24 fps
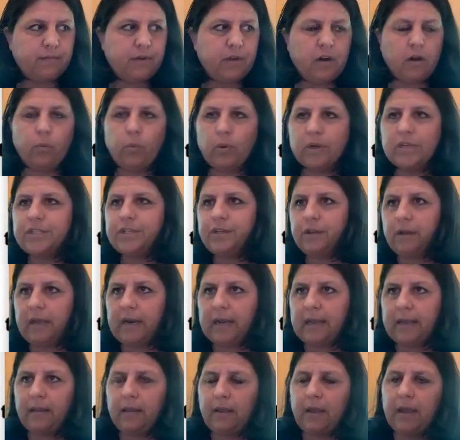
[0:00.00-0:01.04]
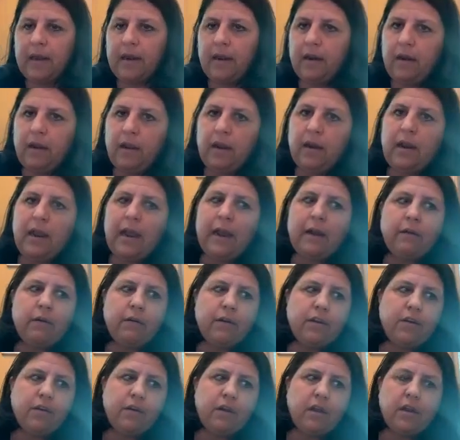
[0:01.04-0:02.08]
you know once you get in line and, and how
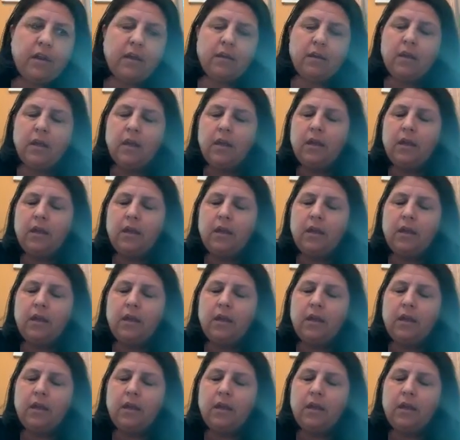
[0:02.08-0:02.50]
are you going to